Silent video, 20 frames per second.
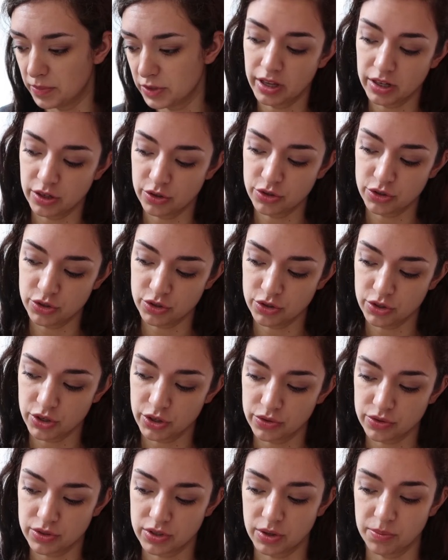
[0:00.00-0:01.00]
then you should
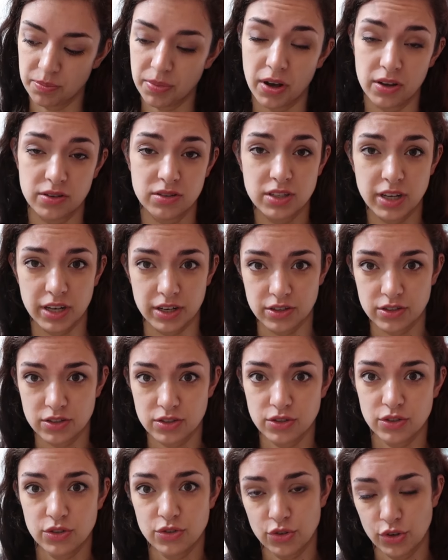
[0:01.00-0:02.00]
use the past tense.